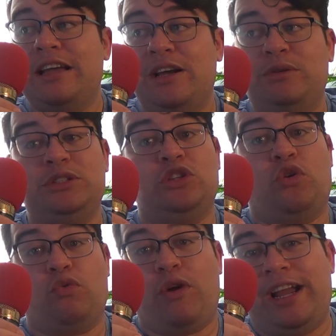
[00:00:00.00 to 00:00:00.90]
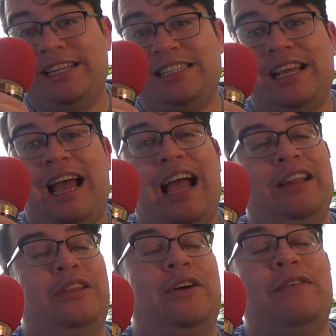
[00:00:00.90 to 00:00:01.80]
It was great. I
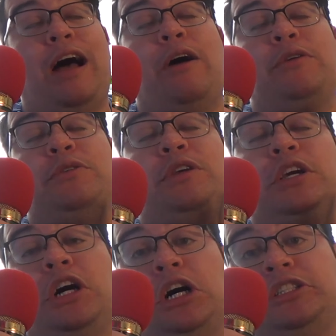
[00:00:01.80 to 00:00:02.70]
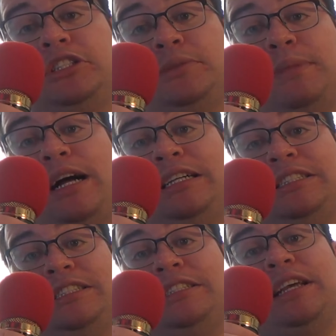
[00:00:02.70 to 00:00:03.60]
love how you can
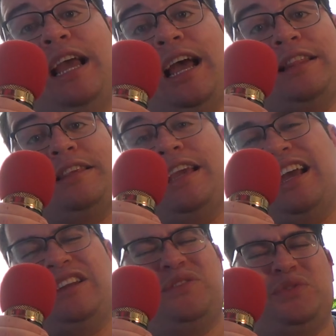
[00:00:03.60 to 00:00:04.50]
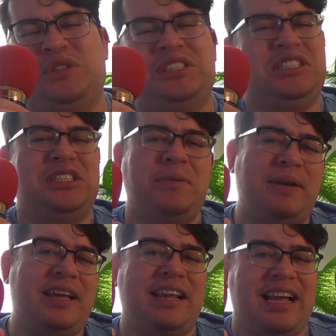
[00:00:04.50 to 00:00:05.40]
customize it at the end. For instance, in the
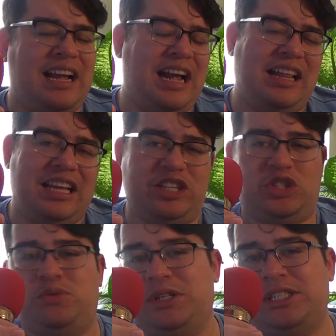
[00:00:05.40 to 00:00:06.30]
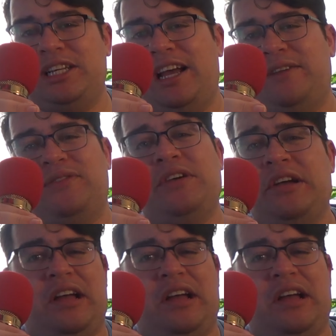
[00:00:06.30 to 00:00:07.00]
beginning, I got like a switch knife.